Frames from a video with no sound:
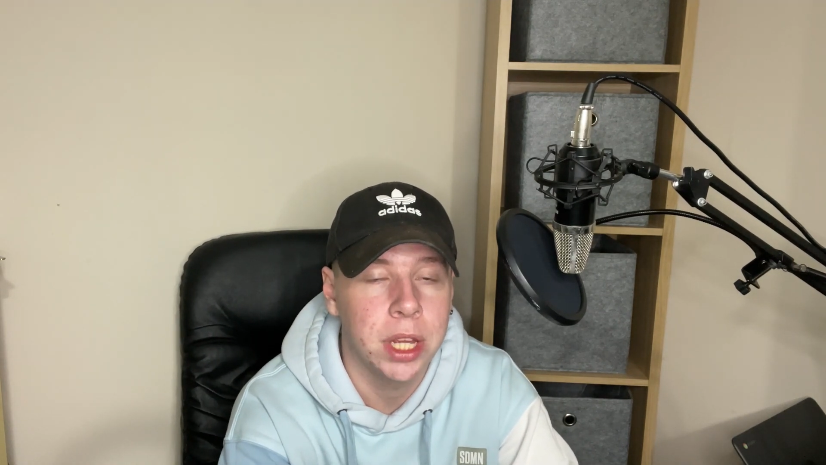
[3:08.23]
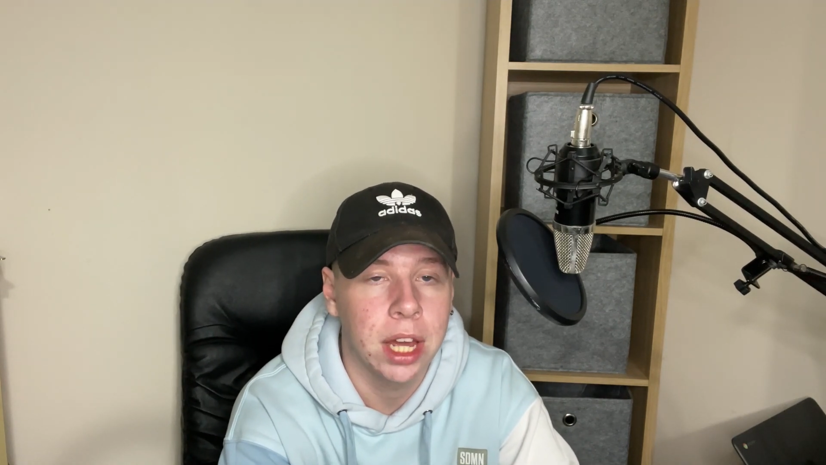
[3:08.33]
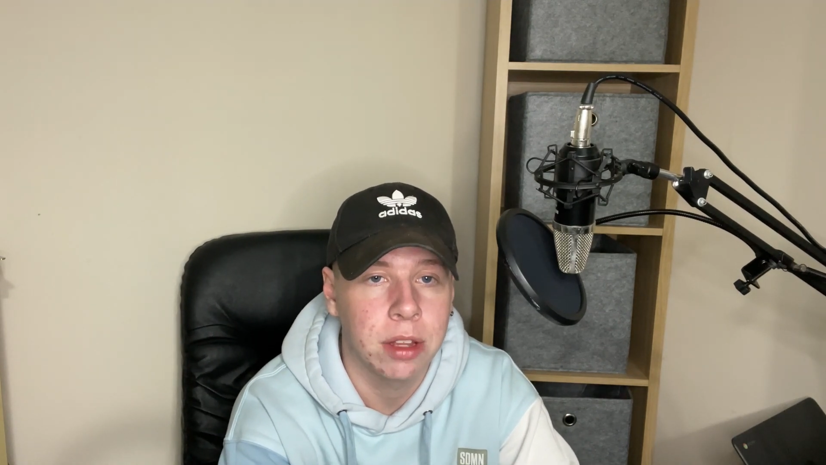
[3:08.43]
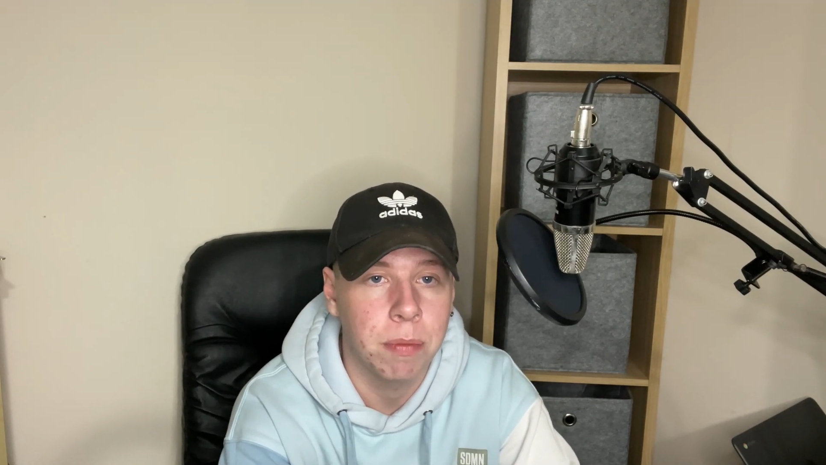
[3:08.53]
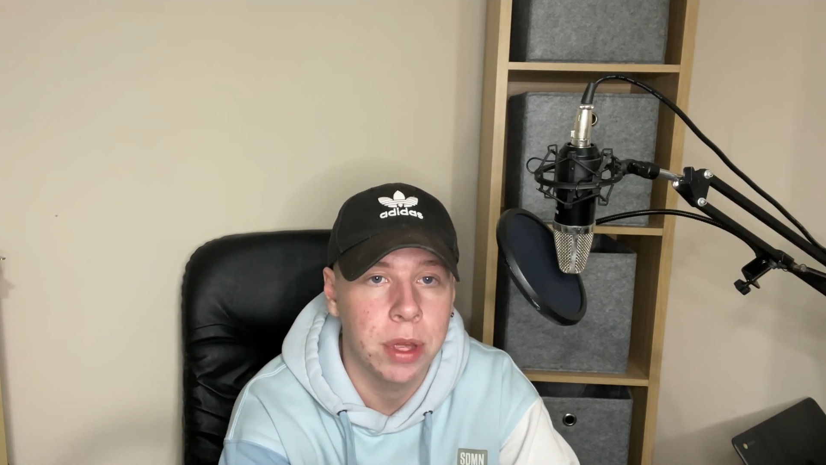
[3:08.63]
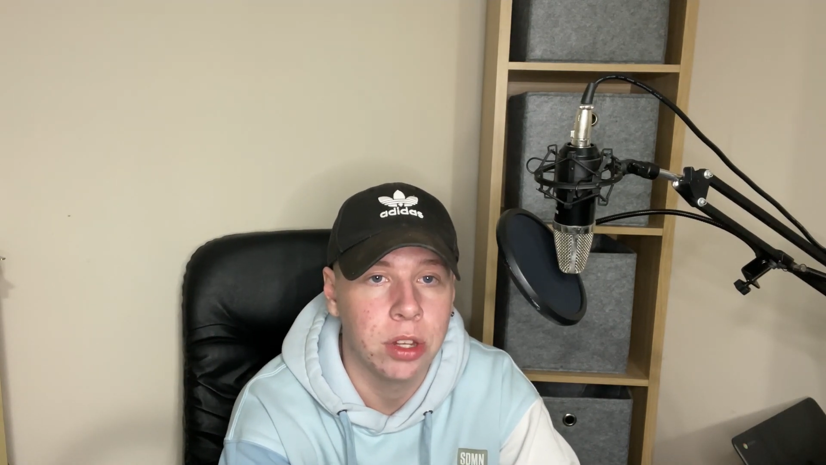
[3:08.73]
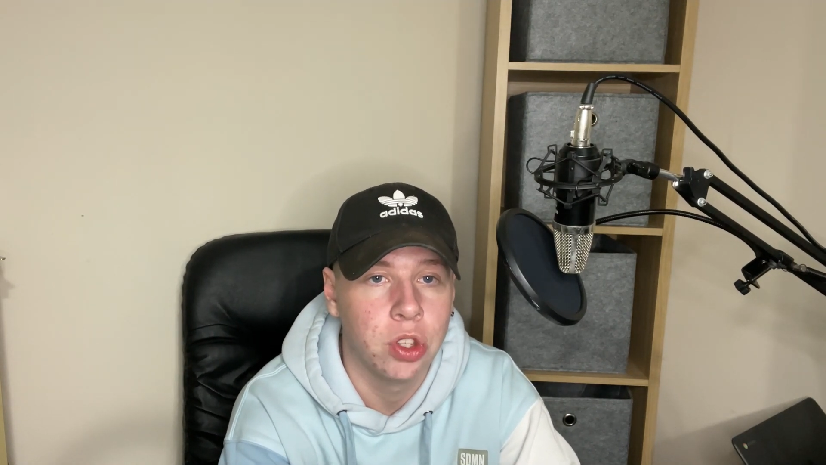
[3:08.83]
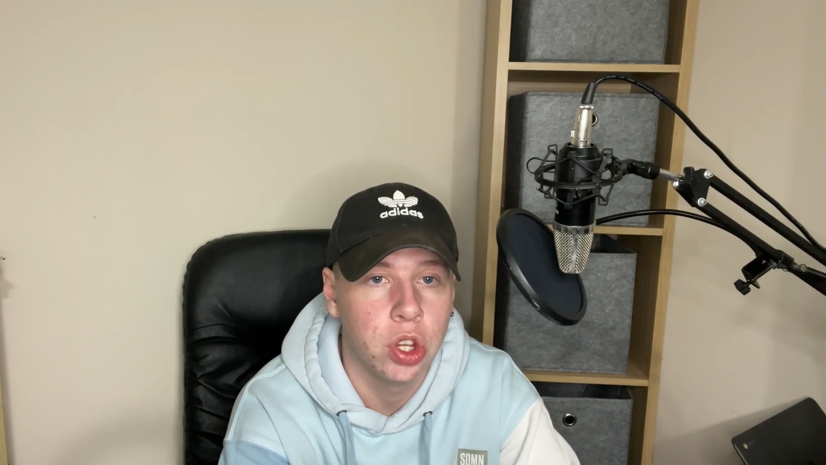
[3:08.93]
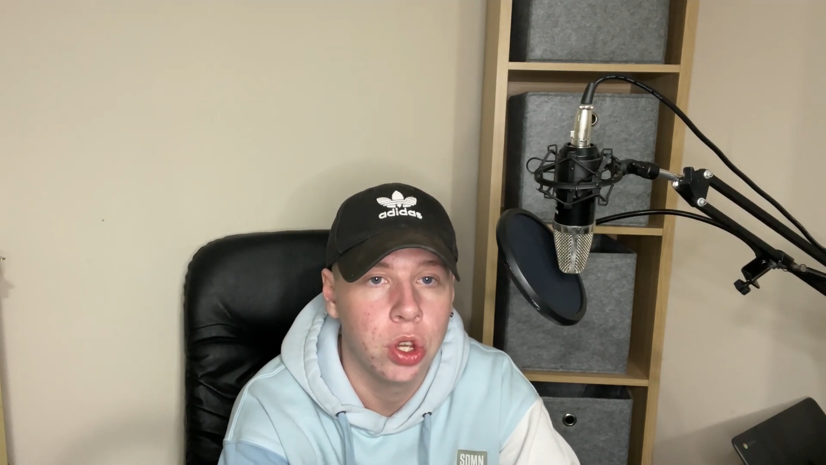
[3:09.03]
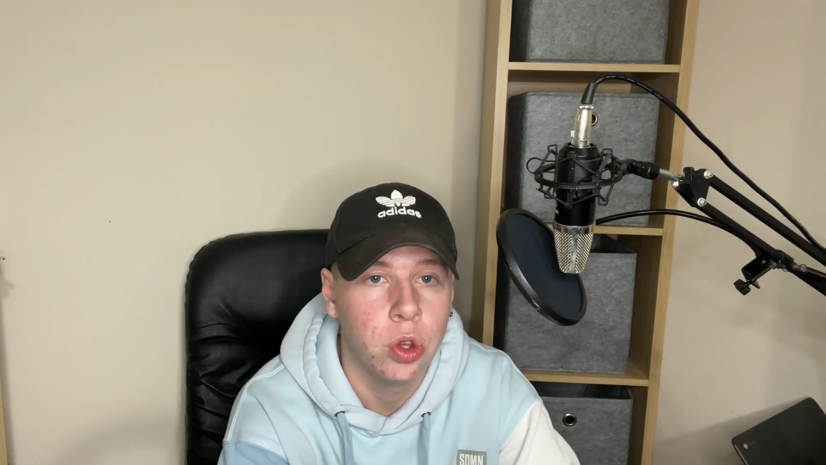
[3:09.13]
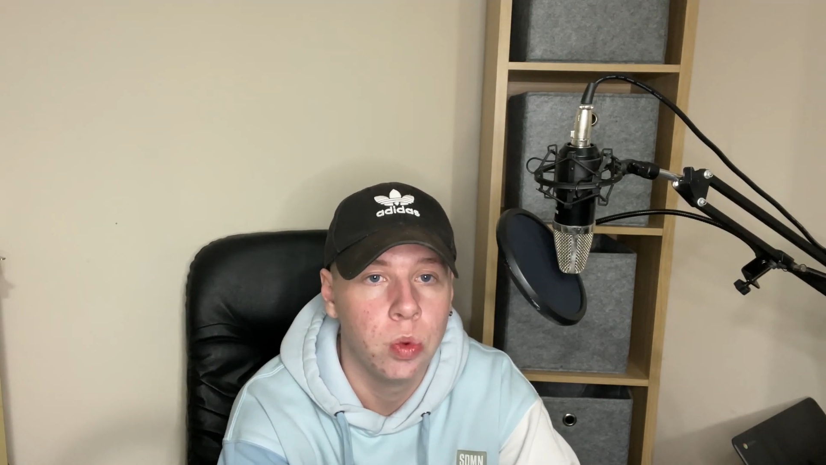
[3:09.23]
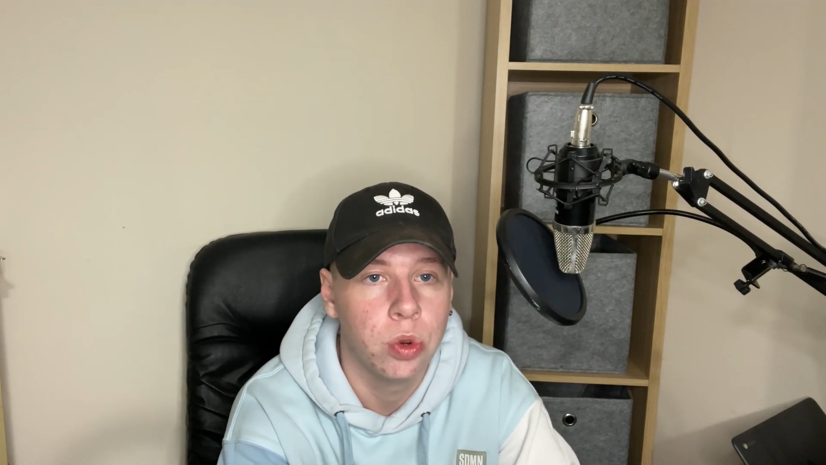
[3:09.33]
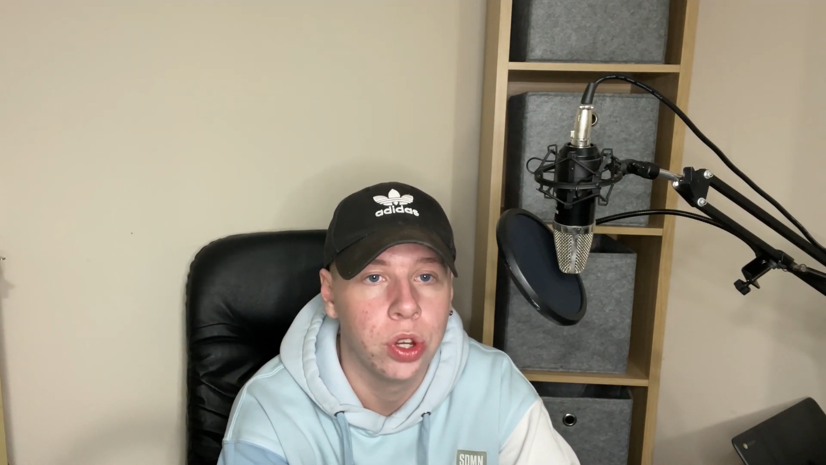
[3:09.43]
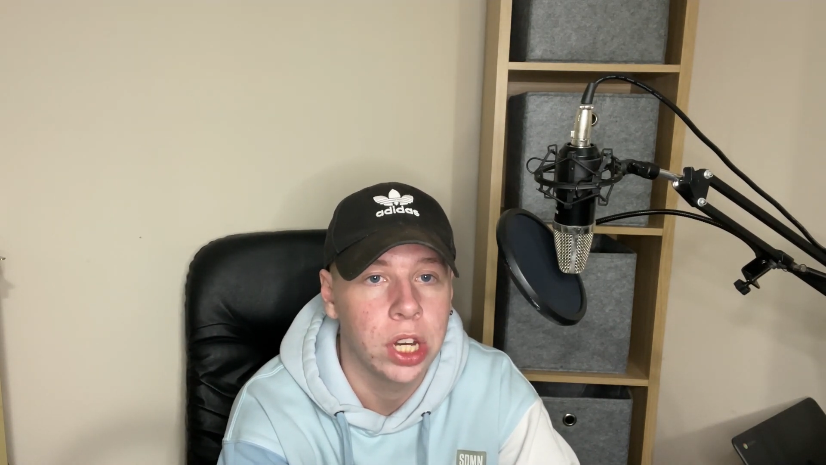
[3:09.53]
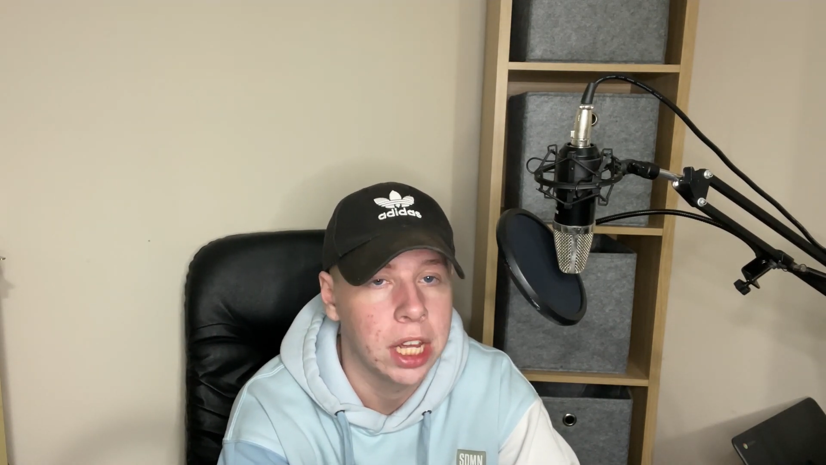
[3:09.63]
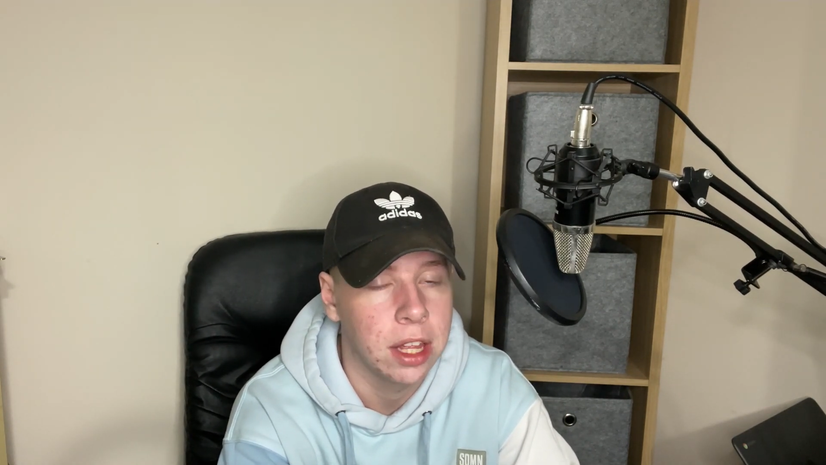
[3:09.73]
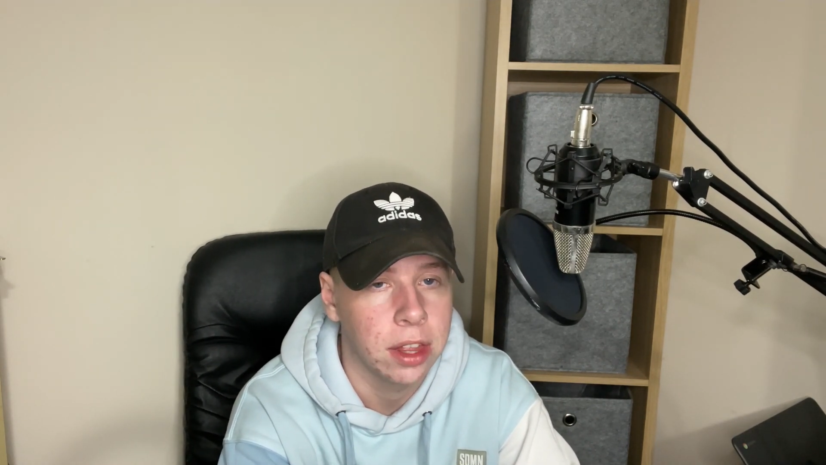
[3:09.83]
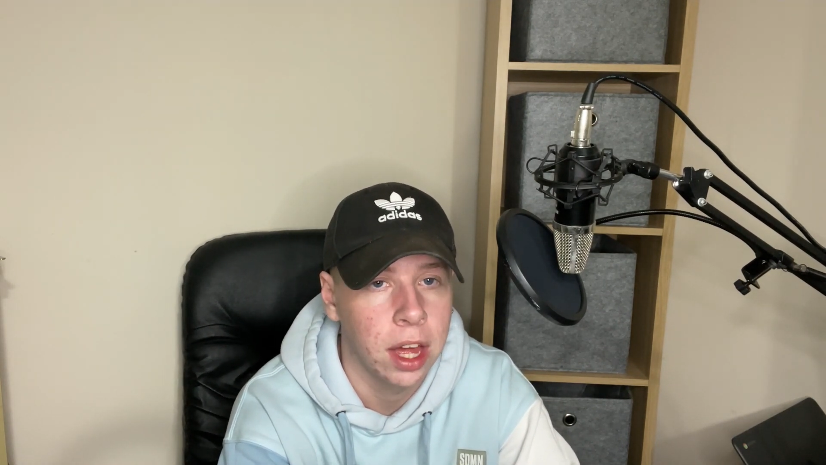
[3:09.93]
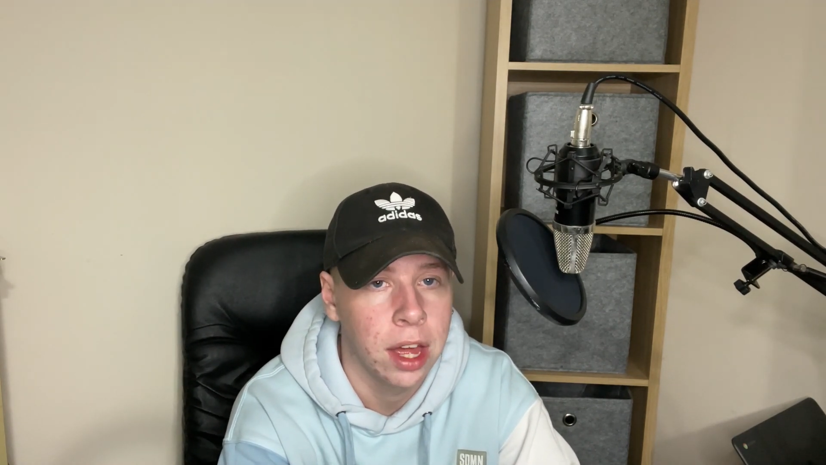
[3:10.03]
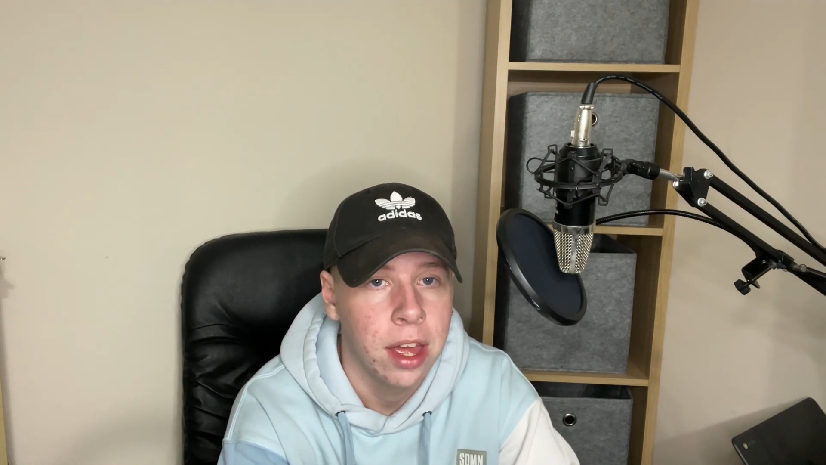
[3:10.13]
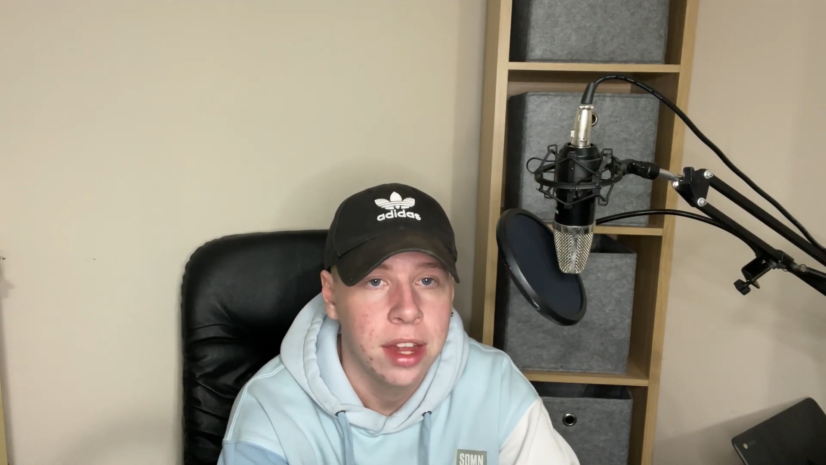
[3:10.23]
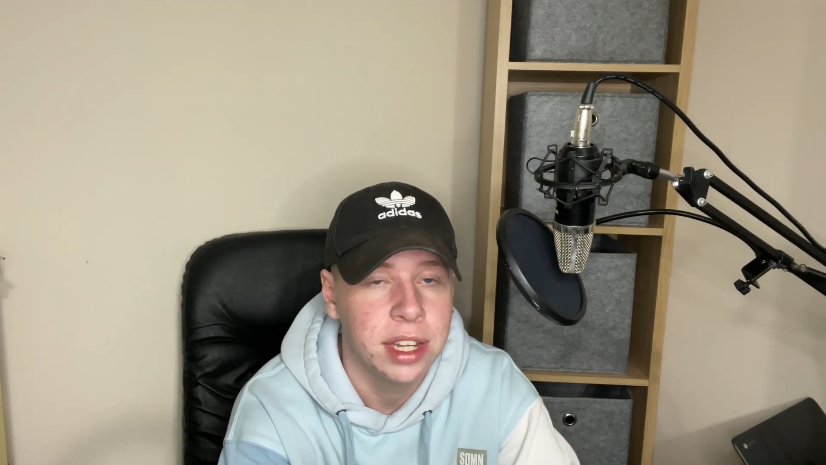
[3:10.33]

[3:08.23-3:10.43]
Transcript: but he hasn't been too good either.